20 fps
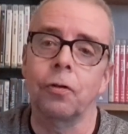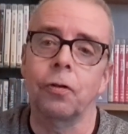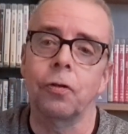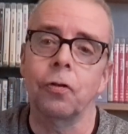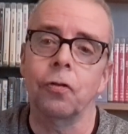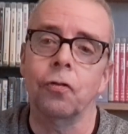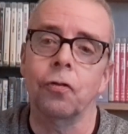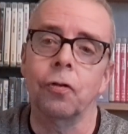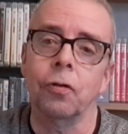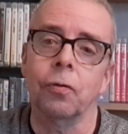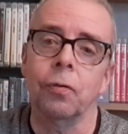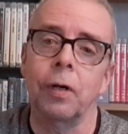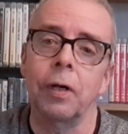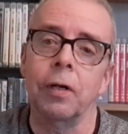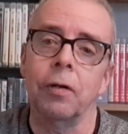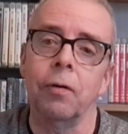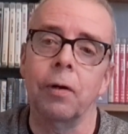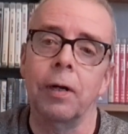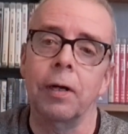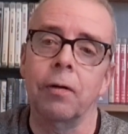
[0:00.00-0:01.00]
Just a
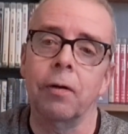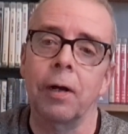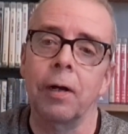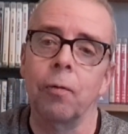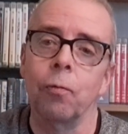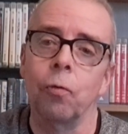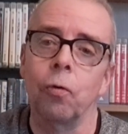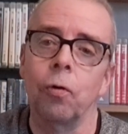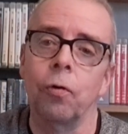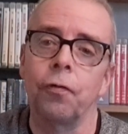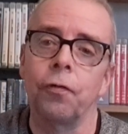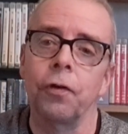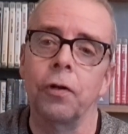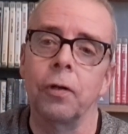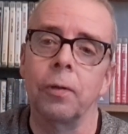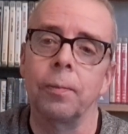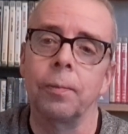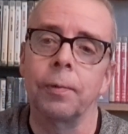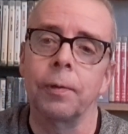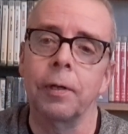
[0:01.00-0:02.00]
great war
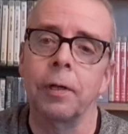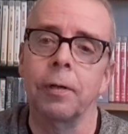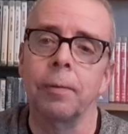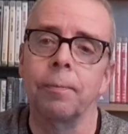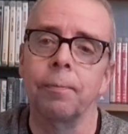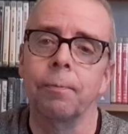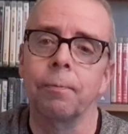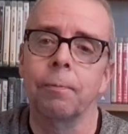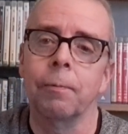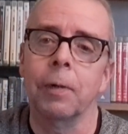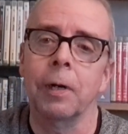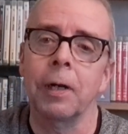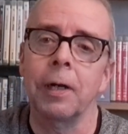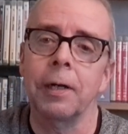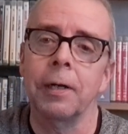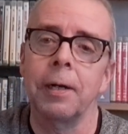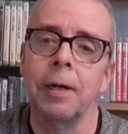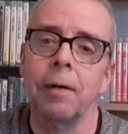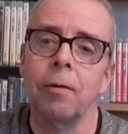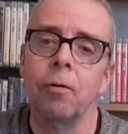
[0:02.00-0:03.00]
film. And I'm
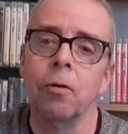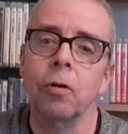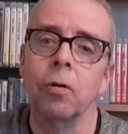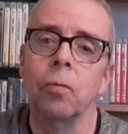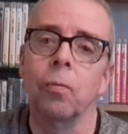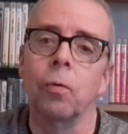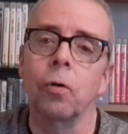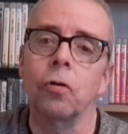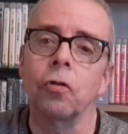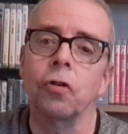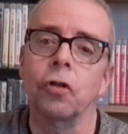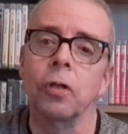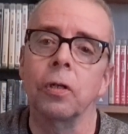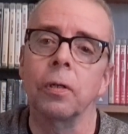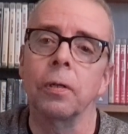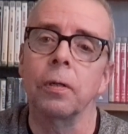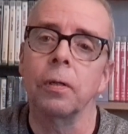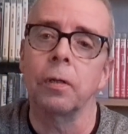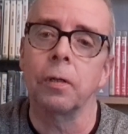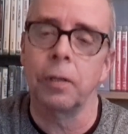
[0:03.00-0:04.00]
glad now I can watch
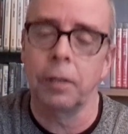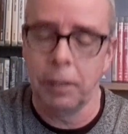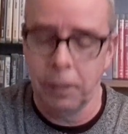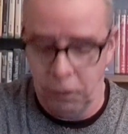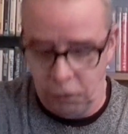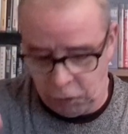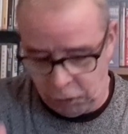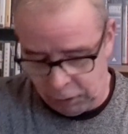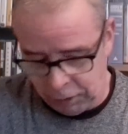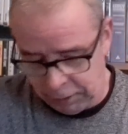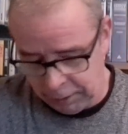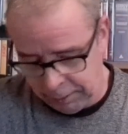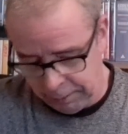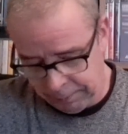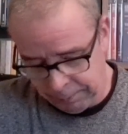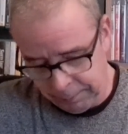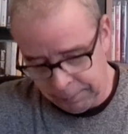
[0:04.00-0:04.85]
it on HD.